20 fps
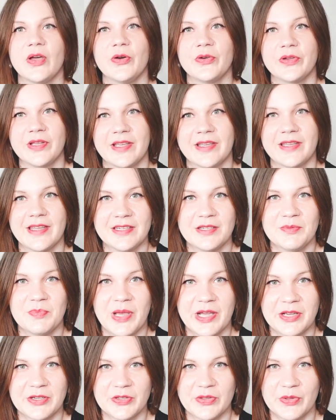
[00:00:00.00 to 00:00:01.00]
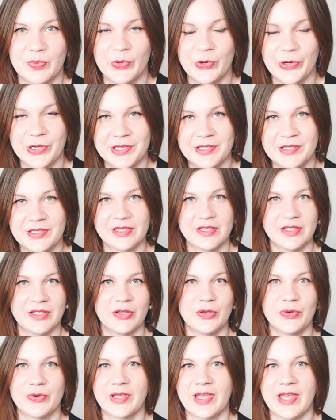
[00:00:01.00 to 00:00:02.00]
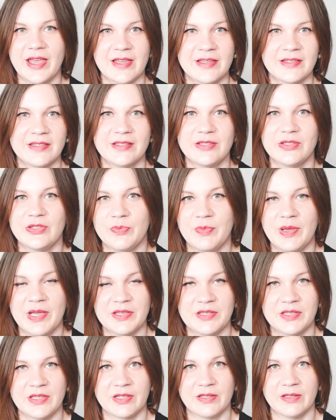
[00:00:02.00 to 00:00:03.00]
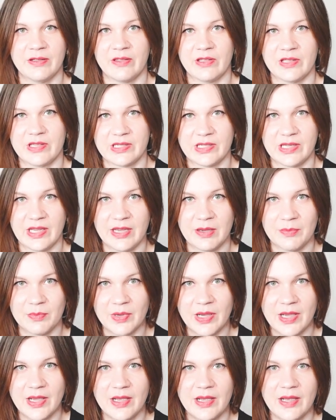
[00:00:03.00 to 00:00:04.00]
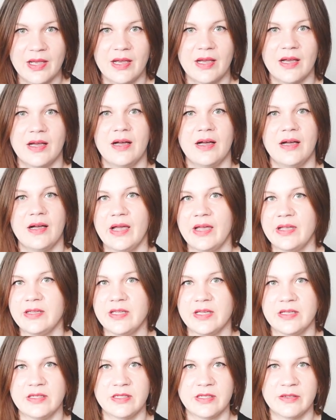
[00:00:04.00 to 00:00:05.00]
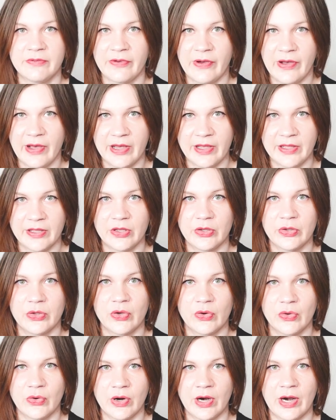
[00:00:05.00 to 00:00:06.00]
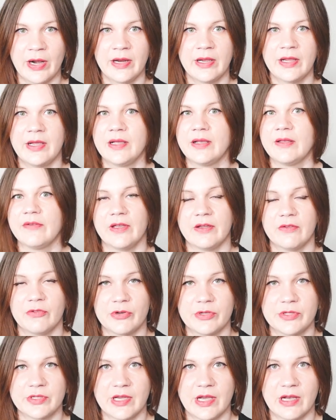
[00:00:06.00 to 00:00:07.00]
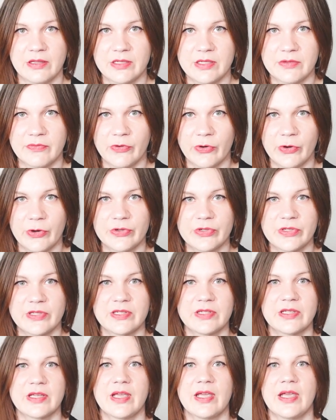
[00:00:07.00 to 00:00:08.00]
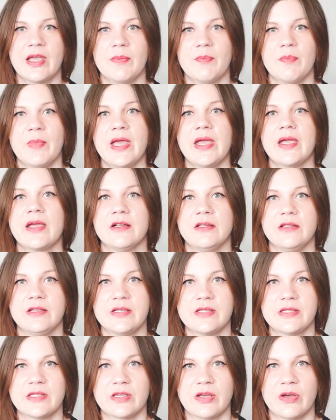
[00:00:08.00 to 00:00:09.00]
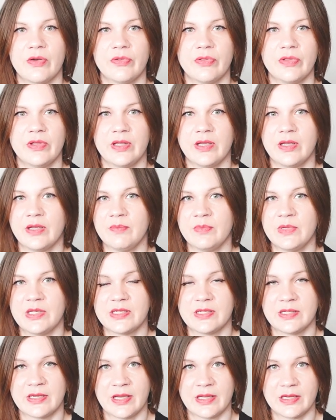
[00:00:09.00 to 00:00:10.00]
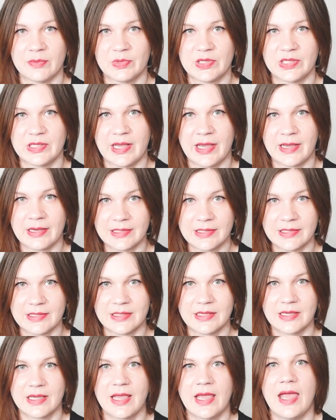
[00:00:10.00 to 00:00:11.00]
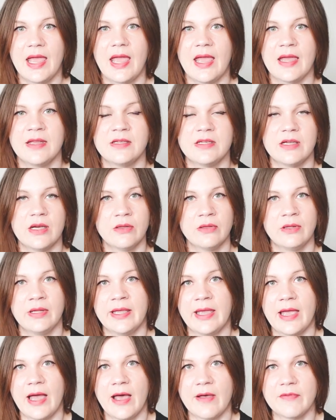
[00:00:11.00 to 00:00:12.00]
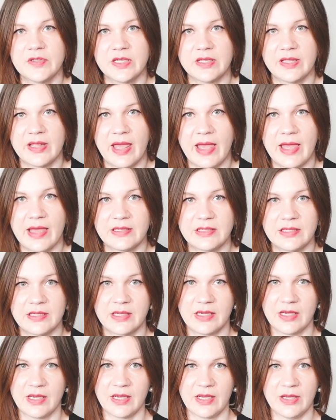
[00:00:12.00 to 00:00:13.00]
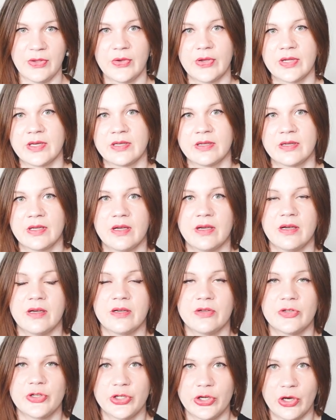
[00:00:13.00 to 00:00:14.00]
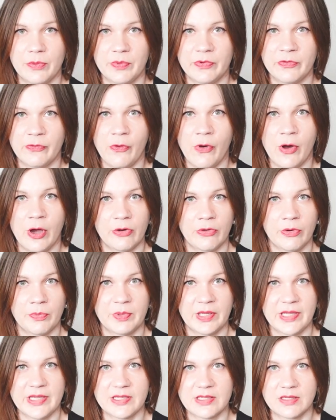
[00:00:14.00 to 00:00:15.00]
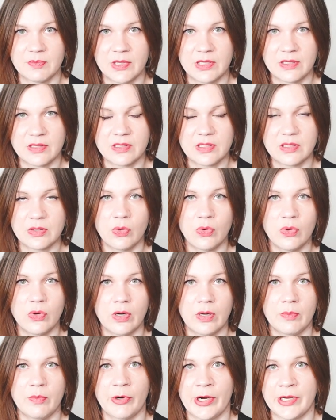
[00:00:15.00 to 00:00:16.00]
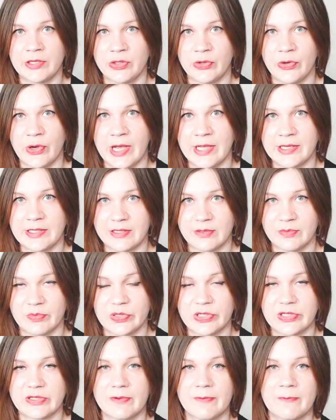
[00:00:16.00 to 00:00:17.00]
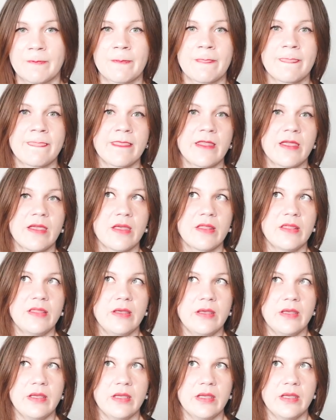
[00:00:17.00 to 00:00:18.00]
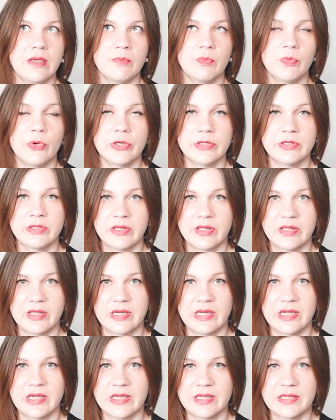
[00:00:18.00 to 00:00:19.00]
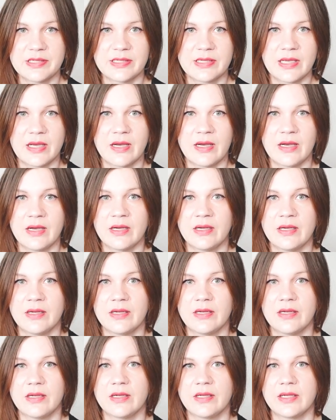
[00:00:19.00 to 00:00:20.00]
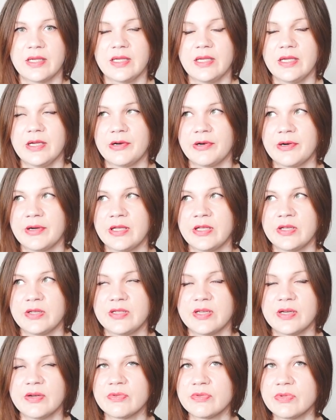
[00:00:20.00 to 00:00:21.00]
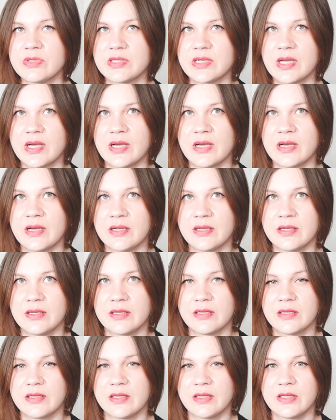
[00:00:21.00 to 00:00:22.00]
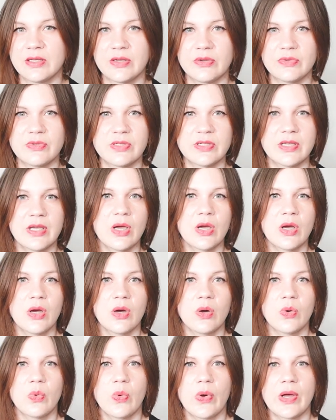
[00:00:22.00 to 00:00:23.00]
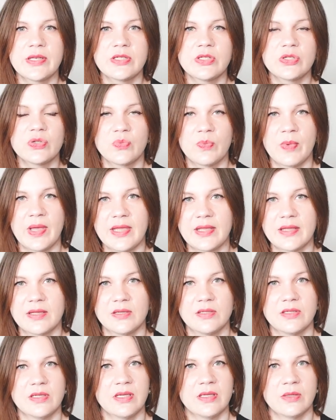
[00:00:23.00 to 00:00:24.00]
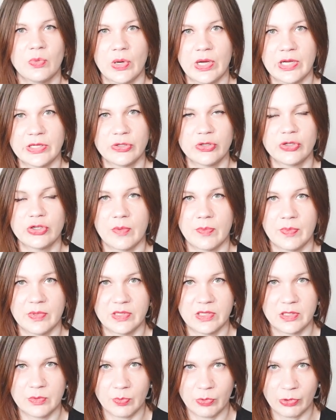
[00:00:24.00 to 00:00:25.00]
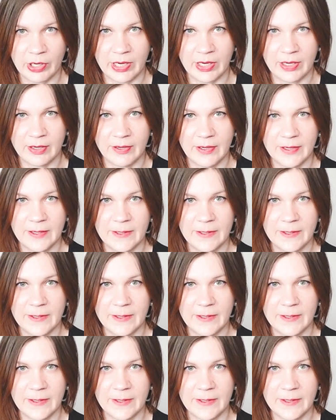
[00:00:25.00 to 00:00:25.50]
Okay, getting back to the point, you can do basically the same. Uh, identify your favorite colors first, make a list of the missing items next, and only after that you can uh, shop for replacements or brand new items. The important thing is uh, here you don't uh, you don't want to make it in one shopping spree.